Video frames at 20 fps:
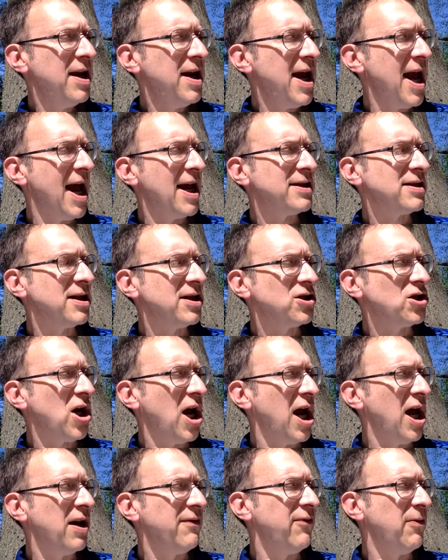He asked a
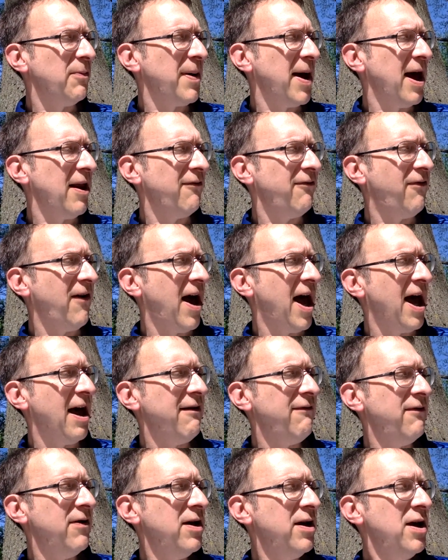child of about five.